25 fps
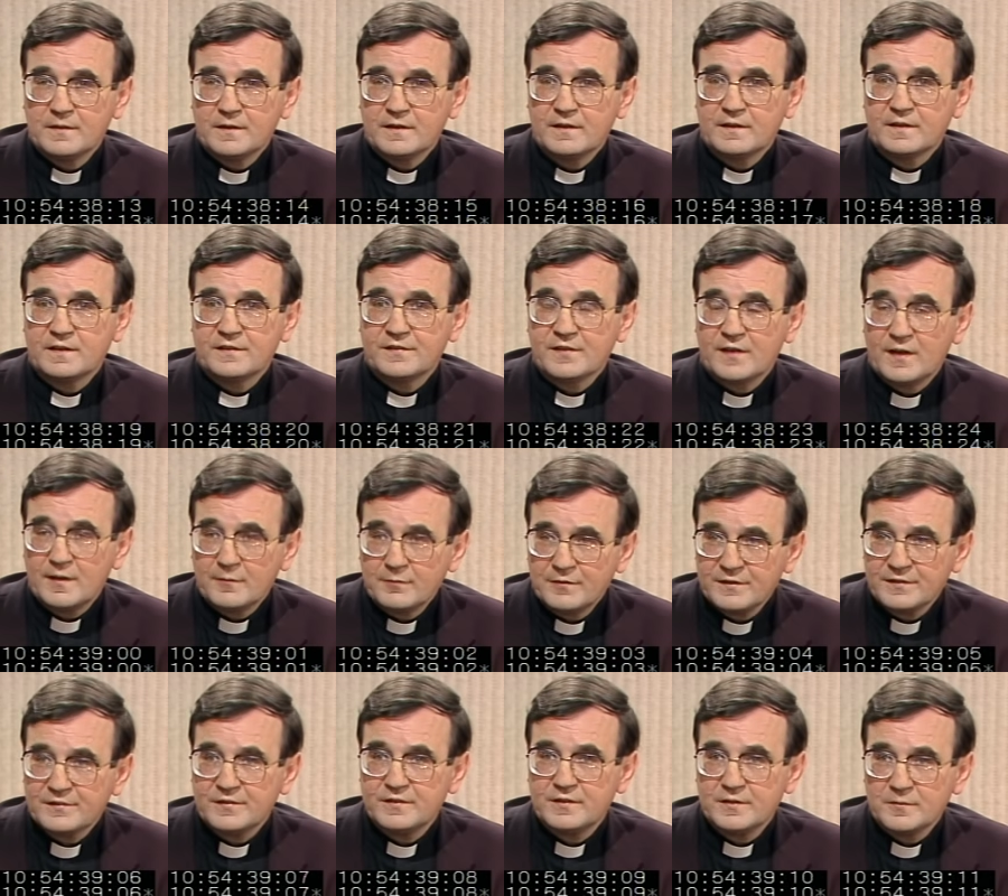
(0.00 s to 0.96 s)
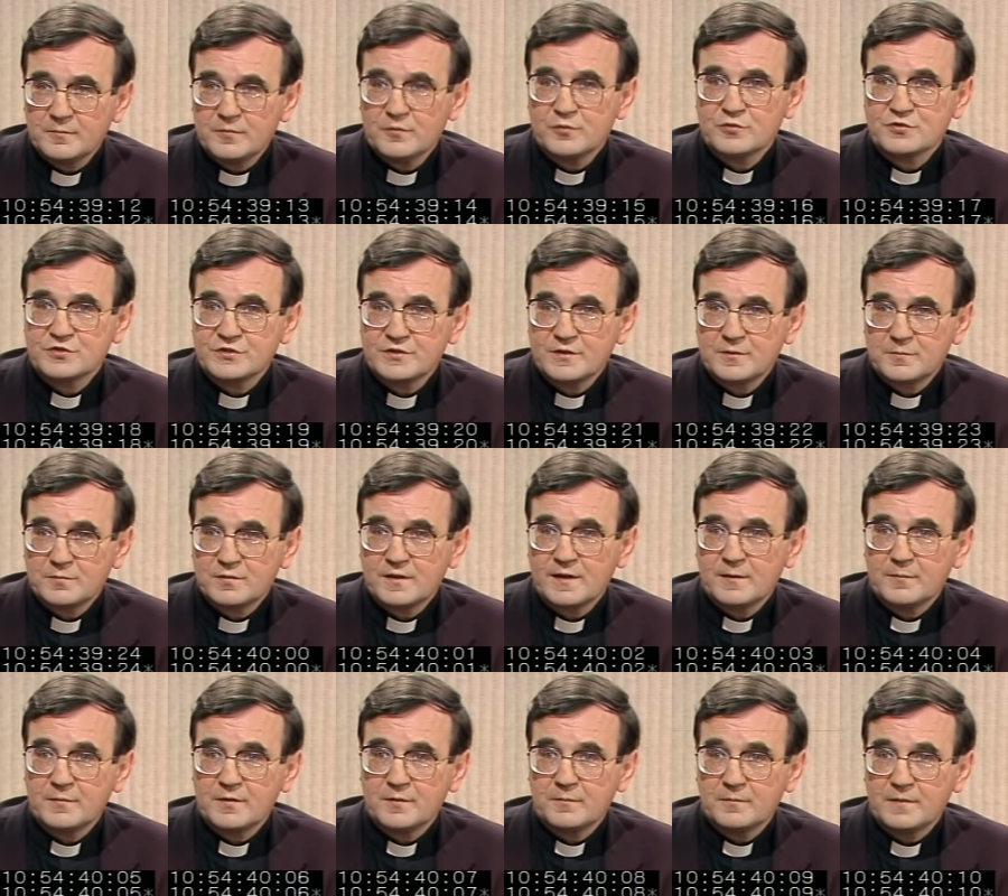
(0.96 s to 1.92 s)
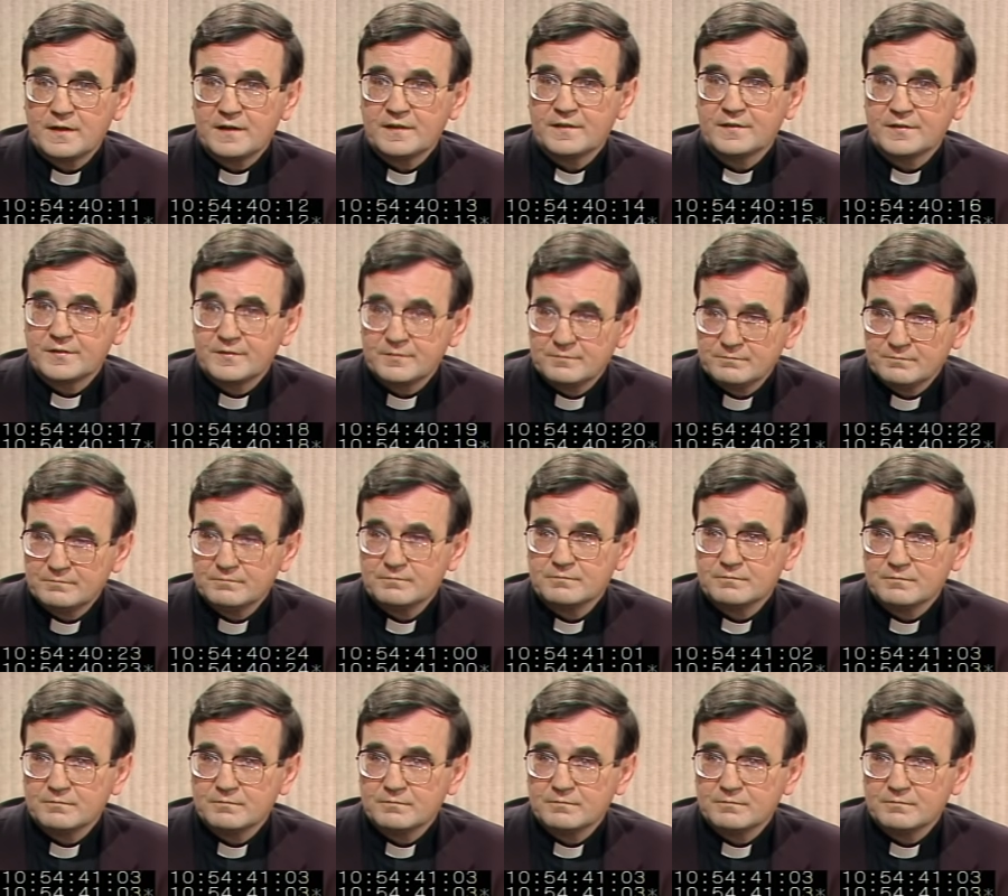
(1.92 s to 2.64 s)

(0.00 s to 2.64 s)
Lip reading: It's obviously an emotional problem, as